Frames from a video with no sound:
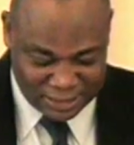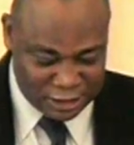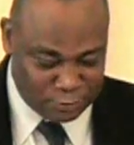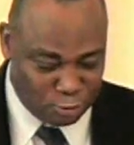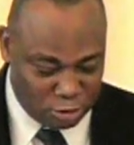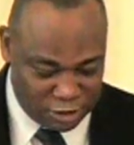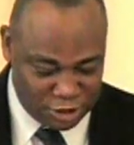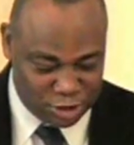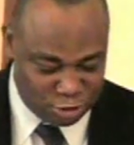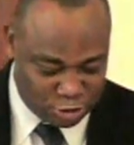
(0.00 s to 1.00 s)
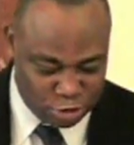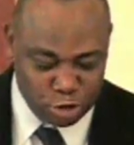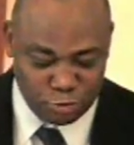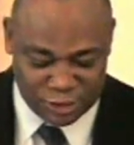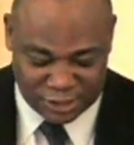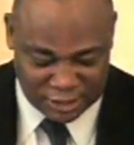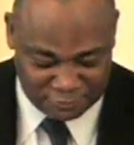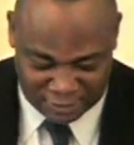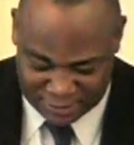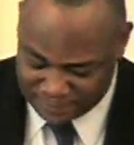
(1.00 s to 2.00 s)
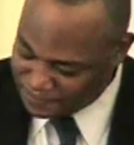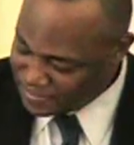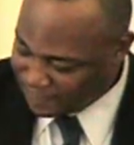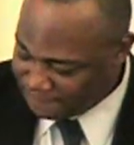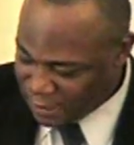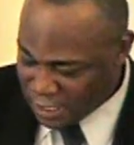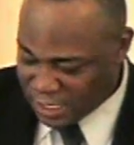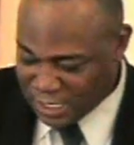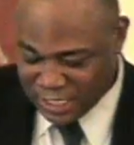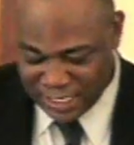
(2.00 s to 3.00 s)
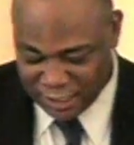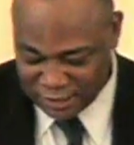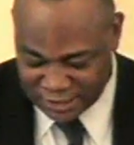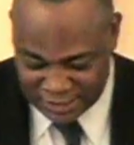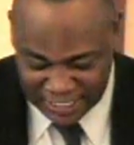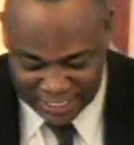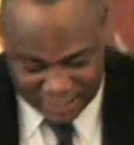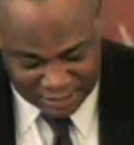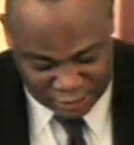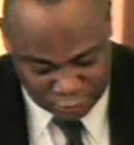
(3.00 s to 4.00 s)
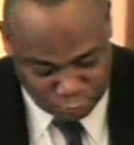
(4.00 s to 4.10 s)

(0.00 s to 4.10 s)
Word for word: this morning, church. Do you receive it? Let us stand this